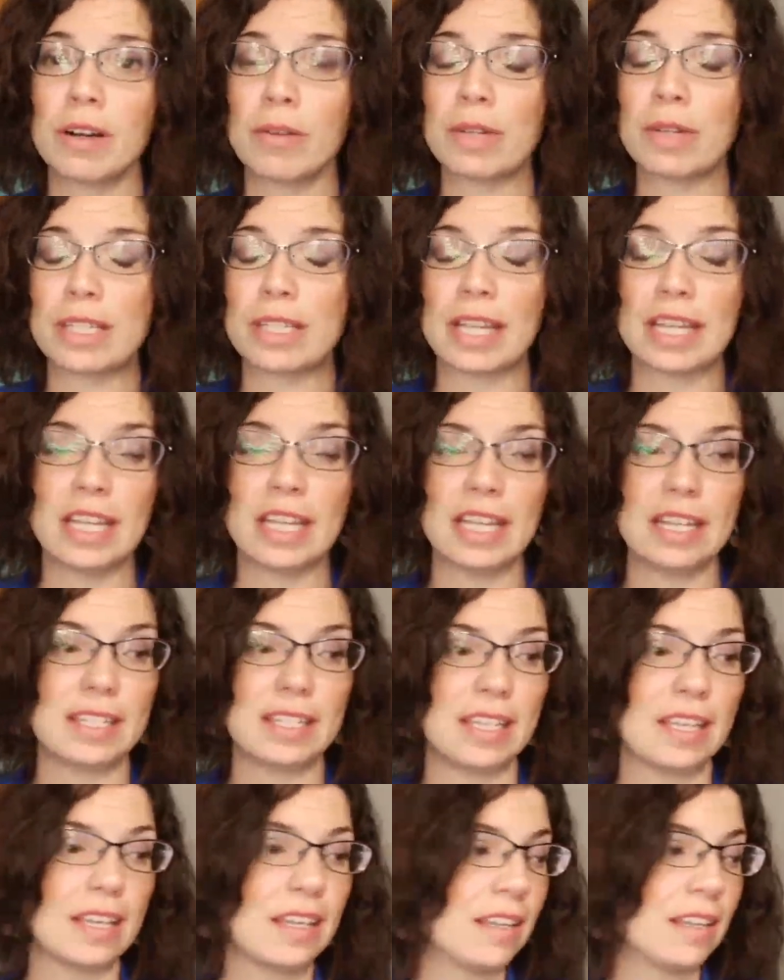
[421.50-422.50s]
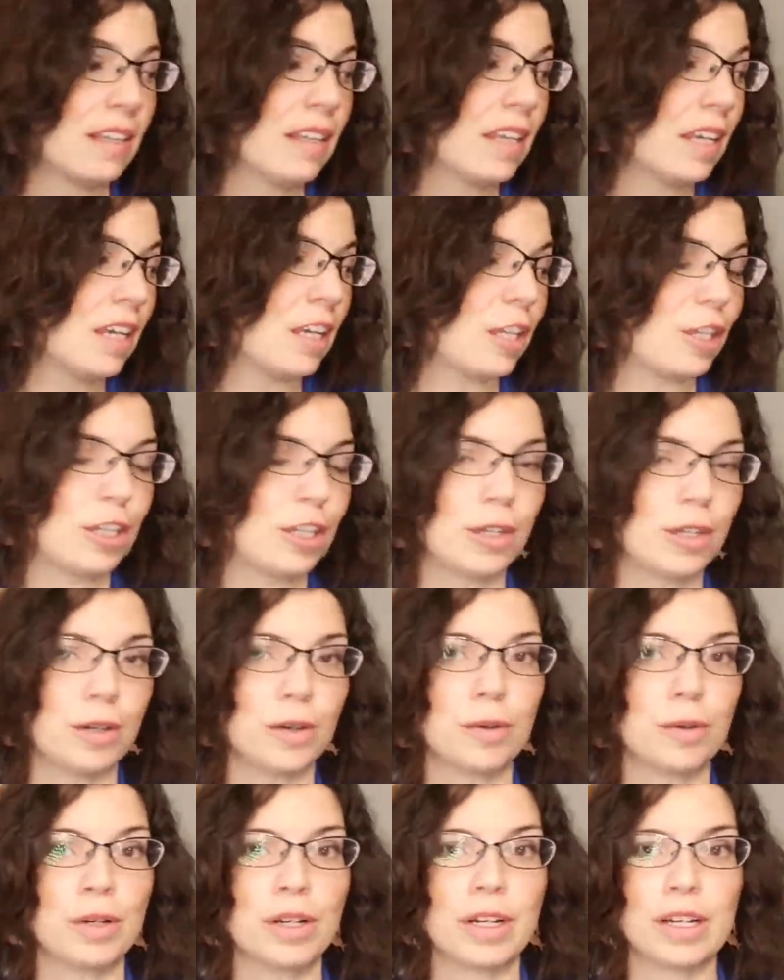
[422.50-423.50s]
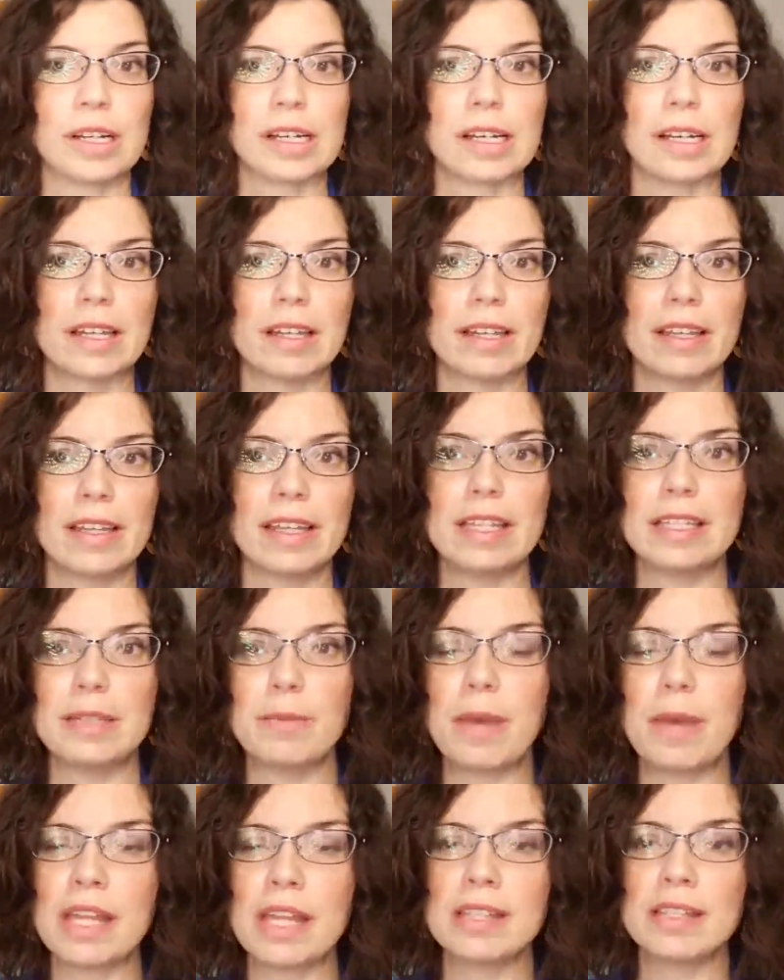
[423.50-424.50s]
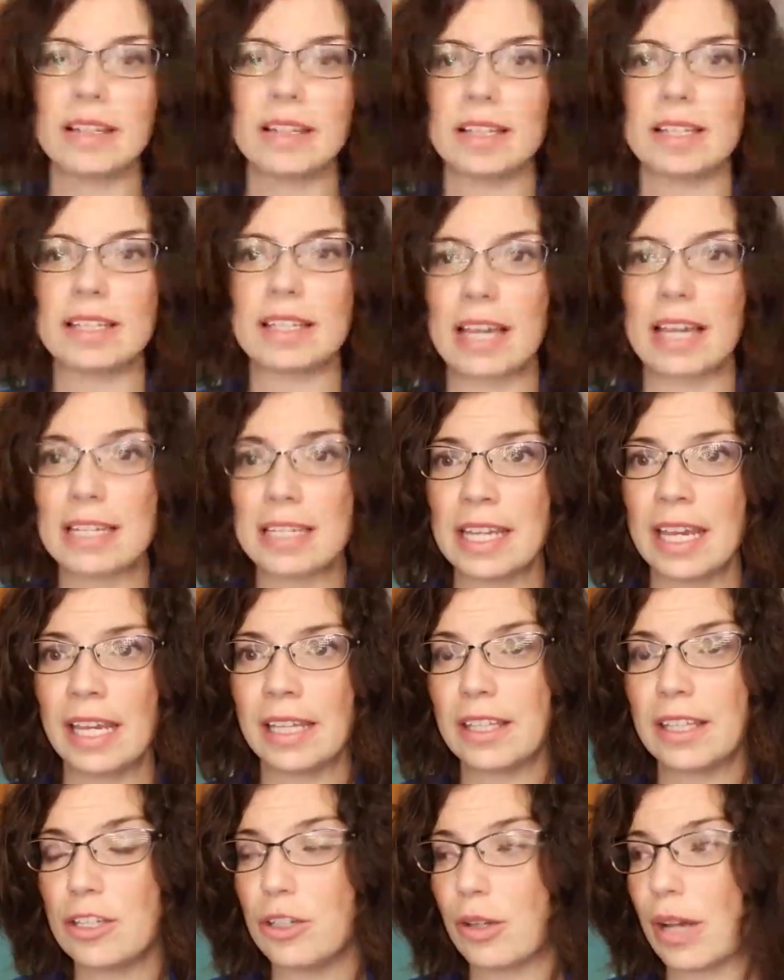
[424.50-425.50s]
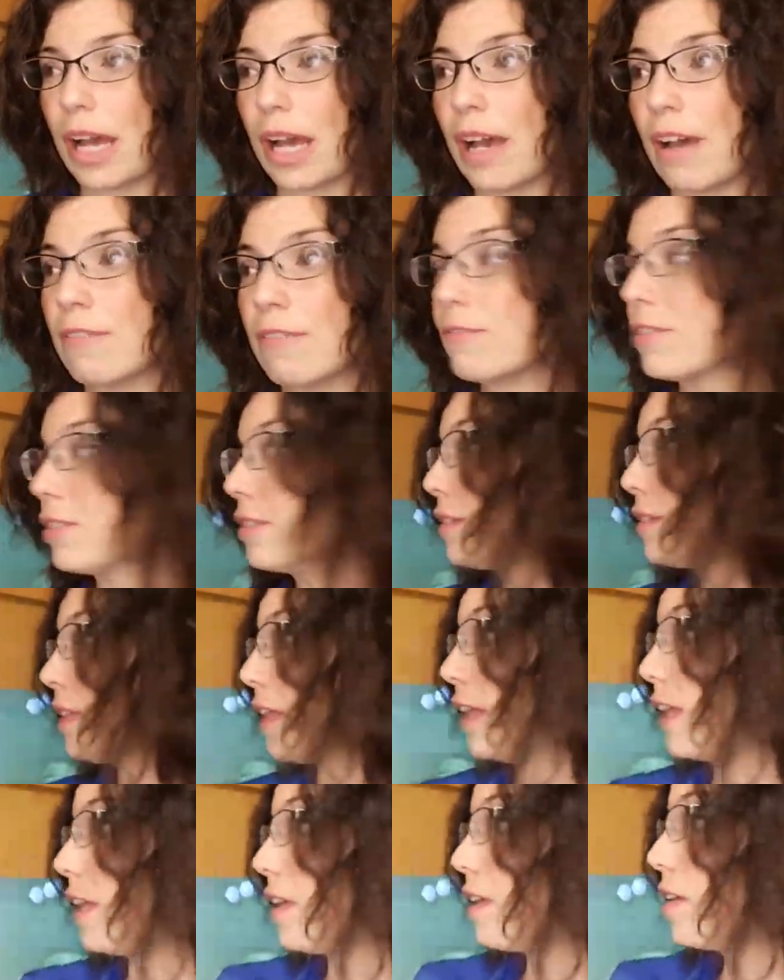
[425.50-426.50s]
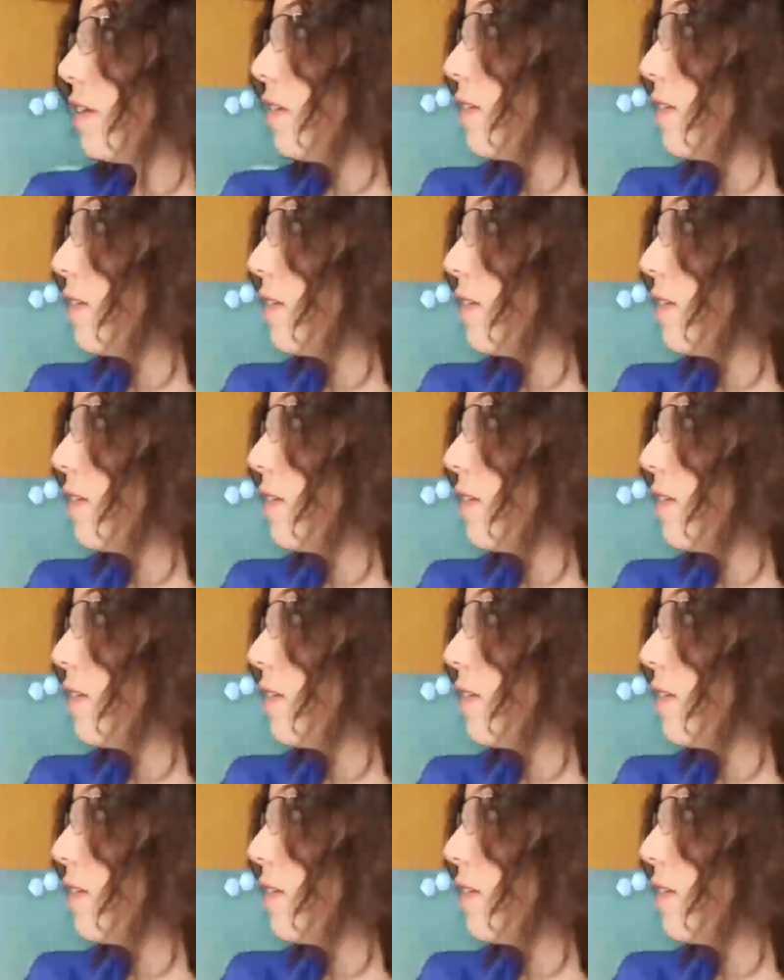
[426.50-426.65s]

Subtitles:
always that easy. And, it depends on the size tank that you have. Like,